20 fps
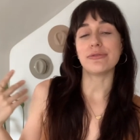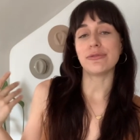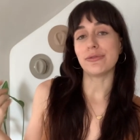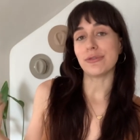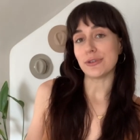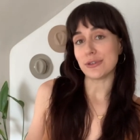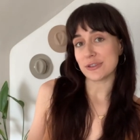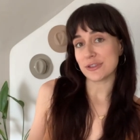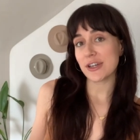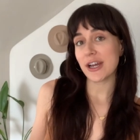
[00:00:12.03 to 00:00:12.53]

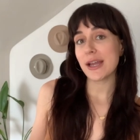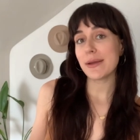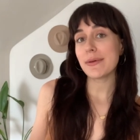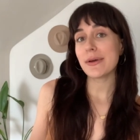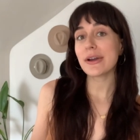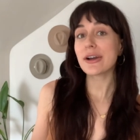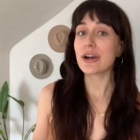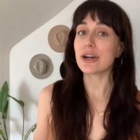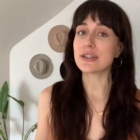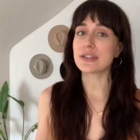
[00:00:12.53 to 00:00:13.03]
full-time
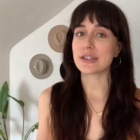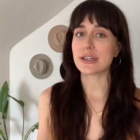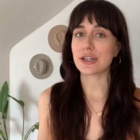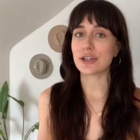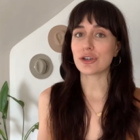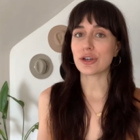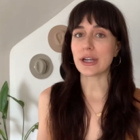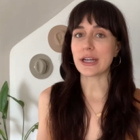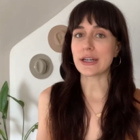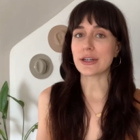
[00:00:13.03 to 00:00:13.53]
content
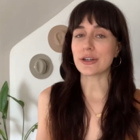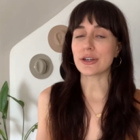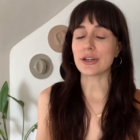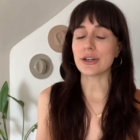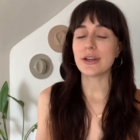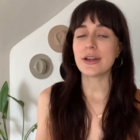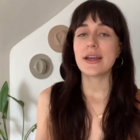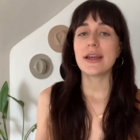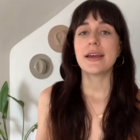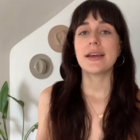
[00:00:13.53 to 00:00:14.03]
creator
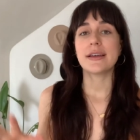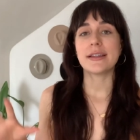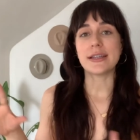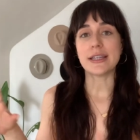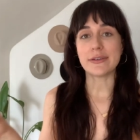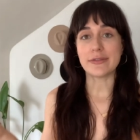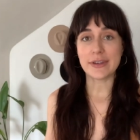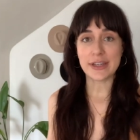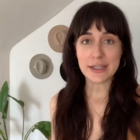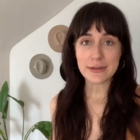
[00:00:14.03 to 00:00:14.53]

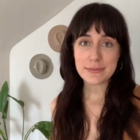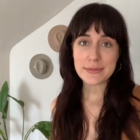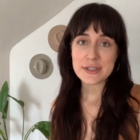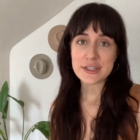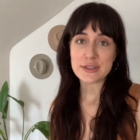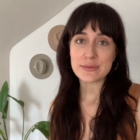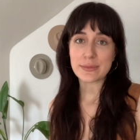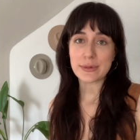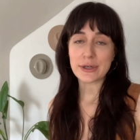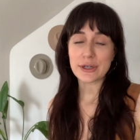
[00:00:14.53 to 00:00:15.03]
living in
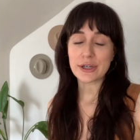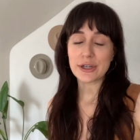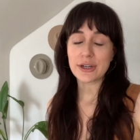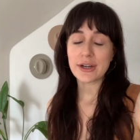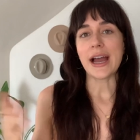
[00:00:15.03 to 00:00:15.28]
Pittsburgh.